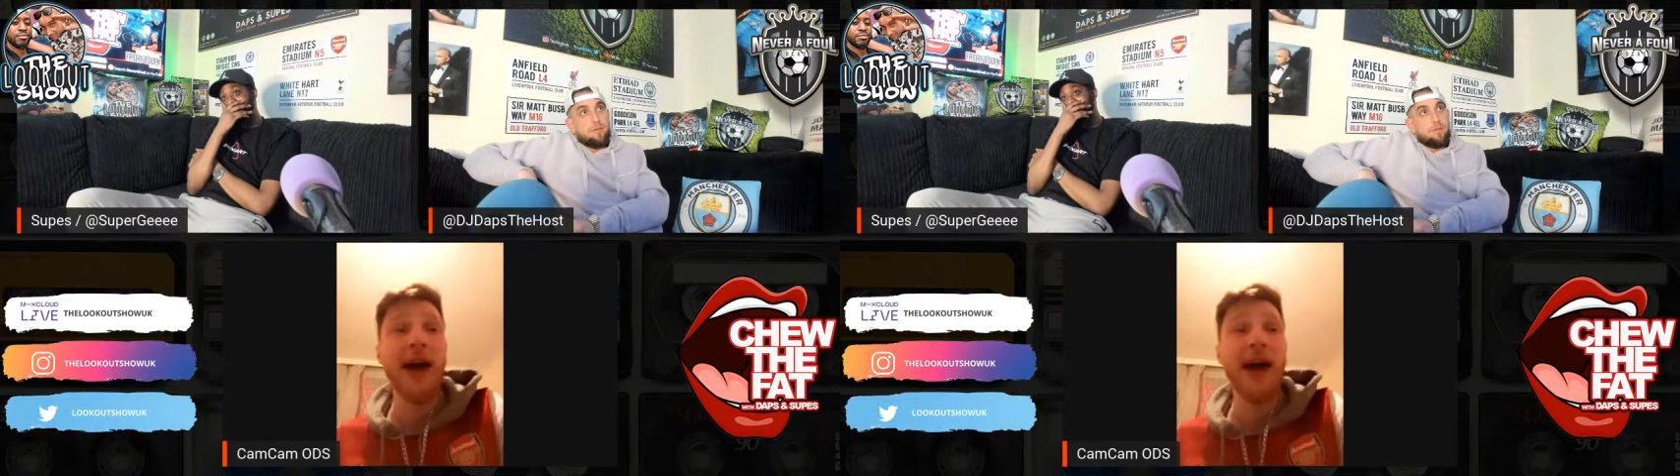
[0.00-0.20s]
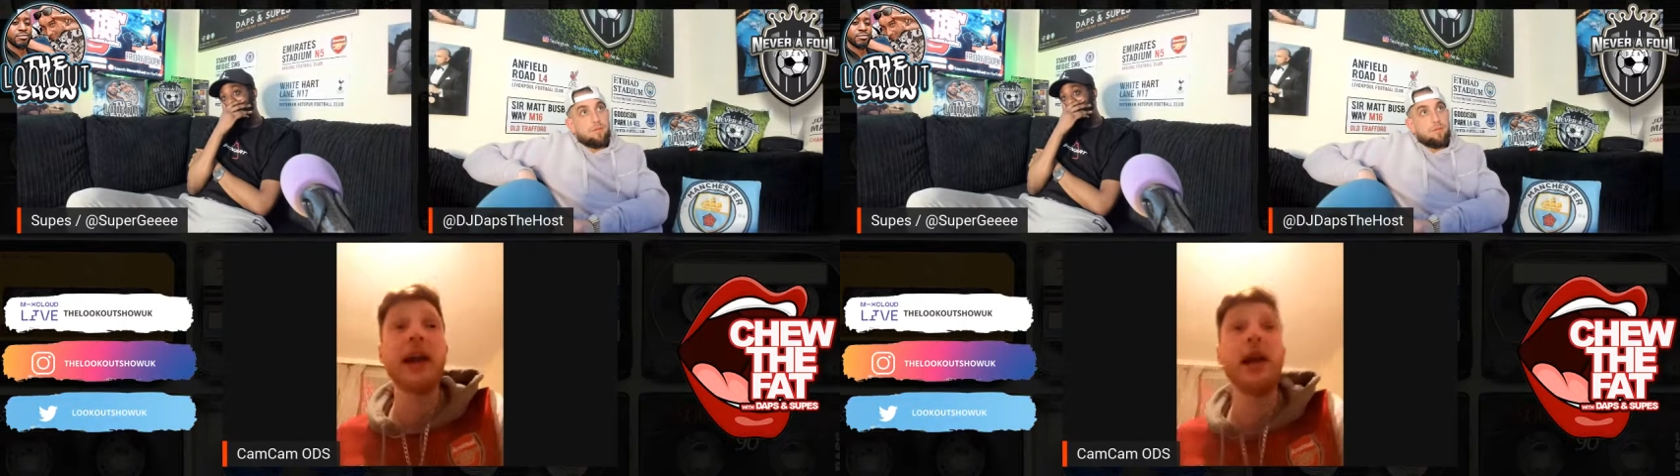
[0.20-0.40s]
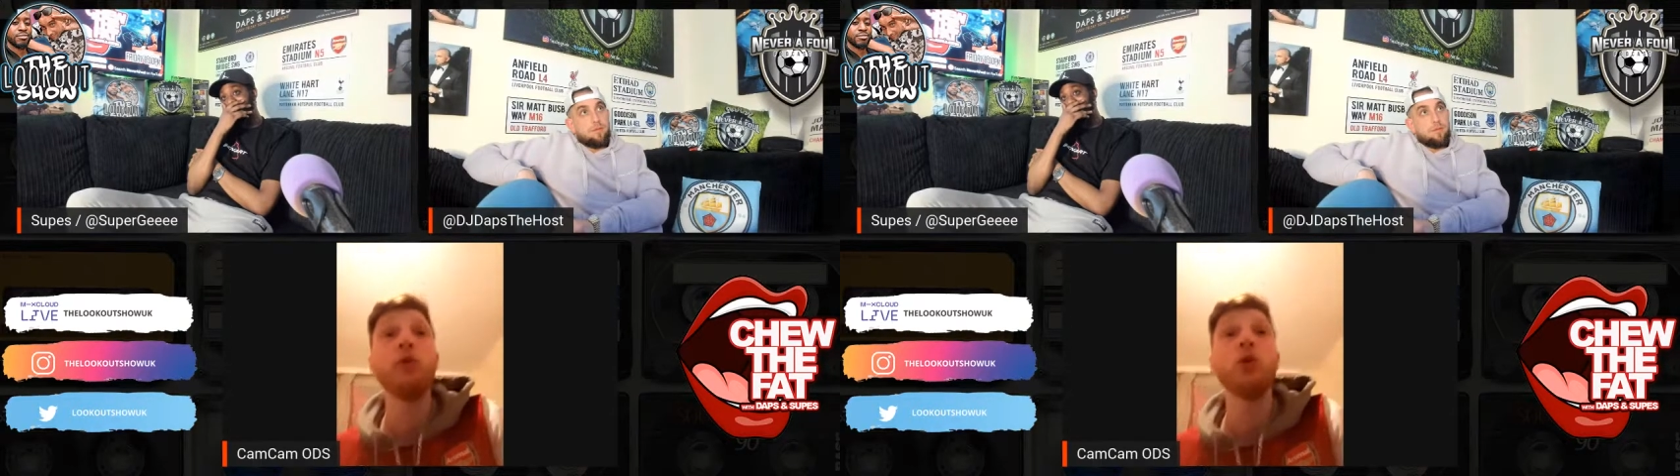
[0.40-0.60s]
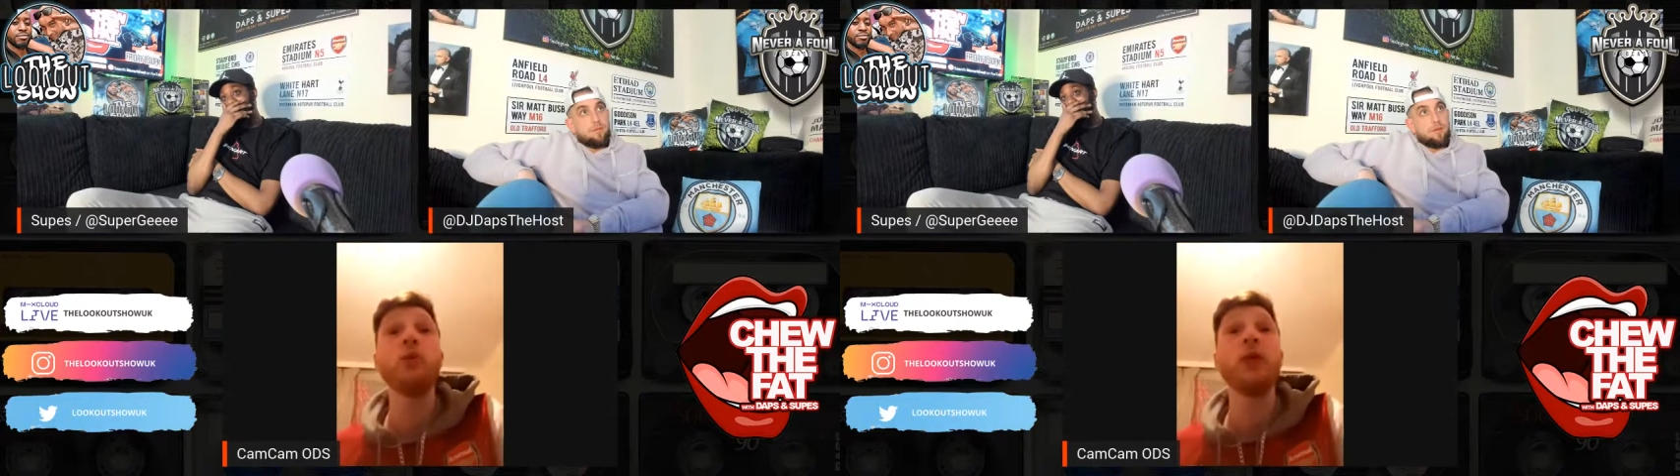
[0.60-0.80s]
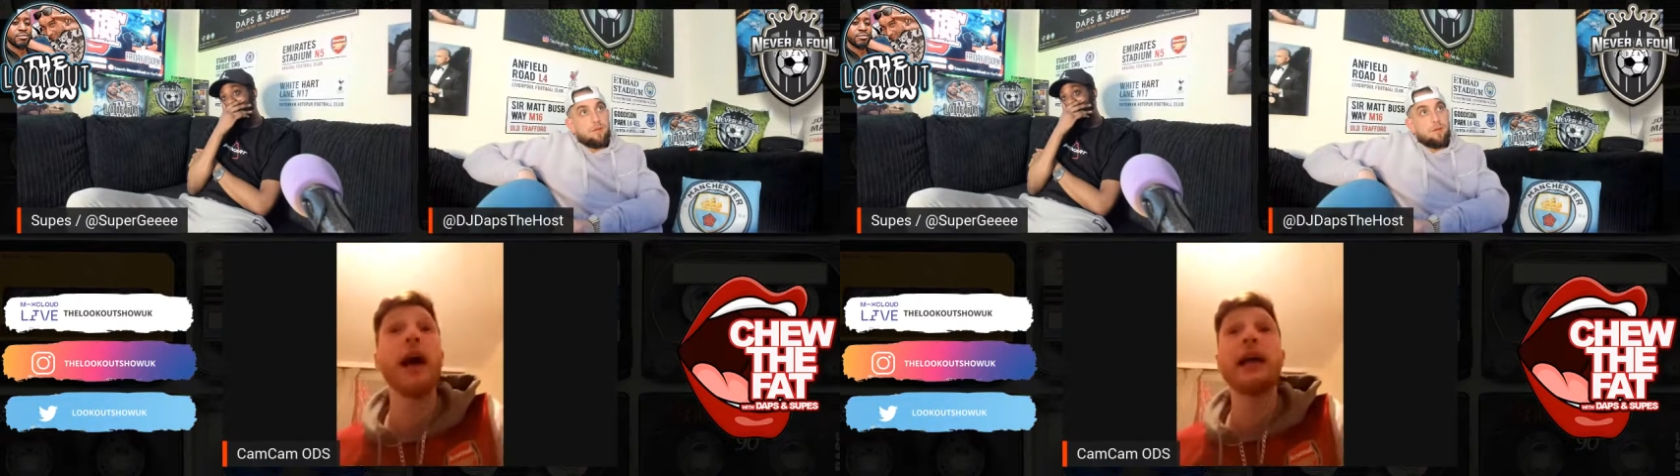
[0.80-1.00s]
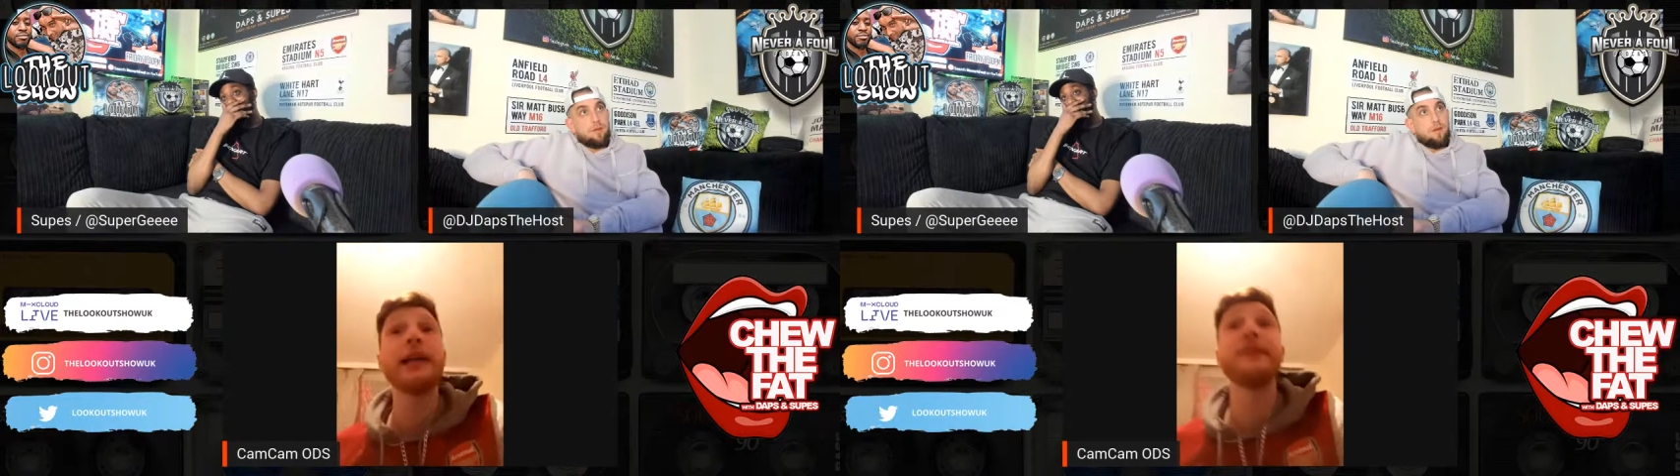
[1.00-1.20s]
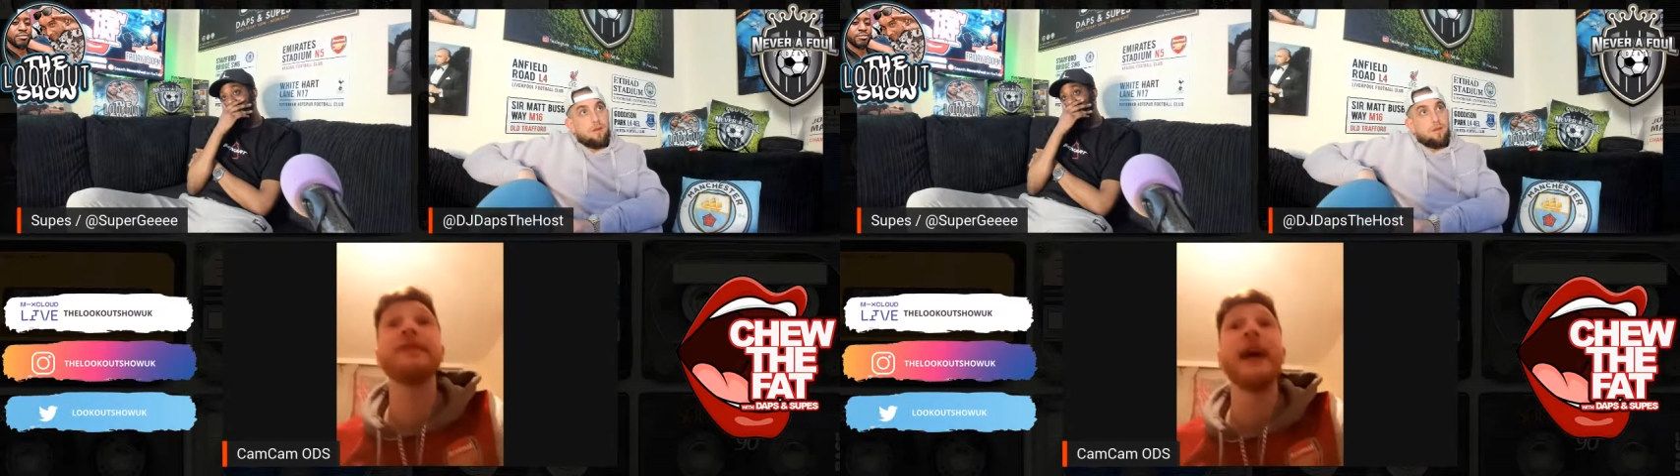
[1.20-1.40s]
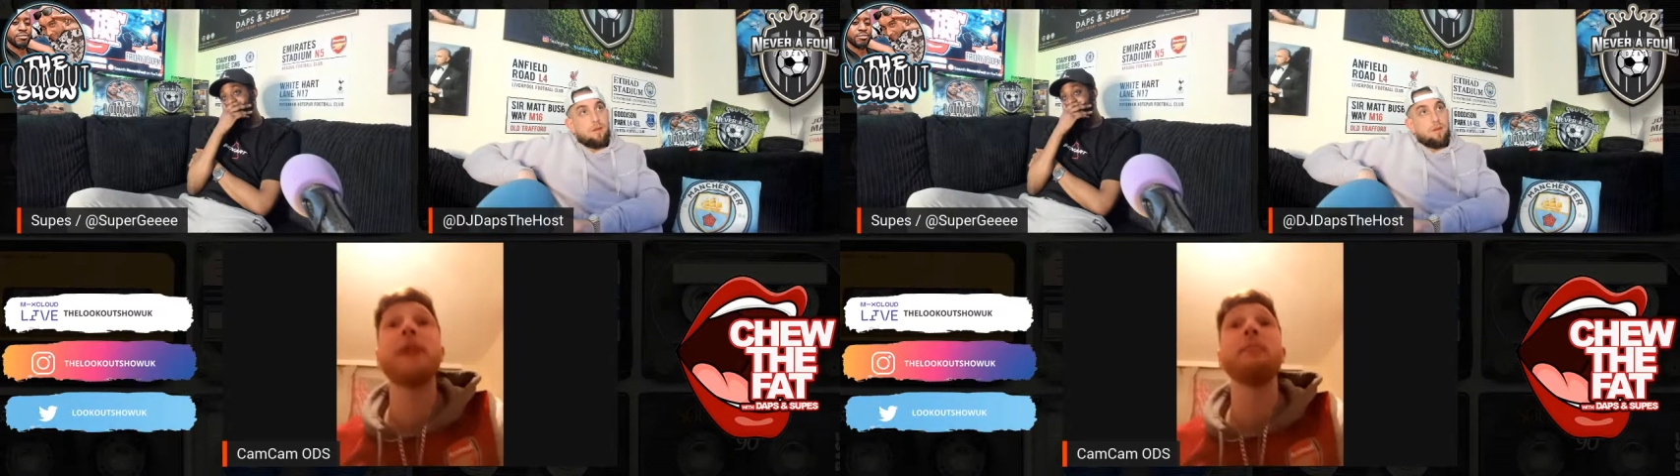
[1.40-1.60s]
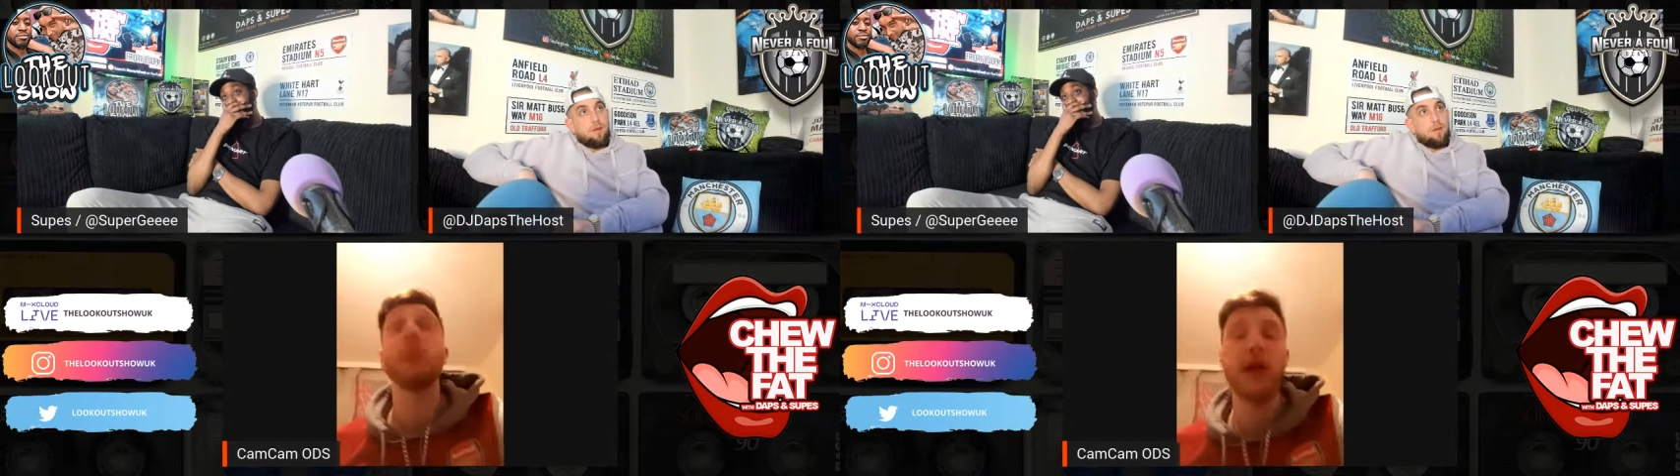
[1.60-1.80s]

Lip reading: I can name you at least 10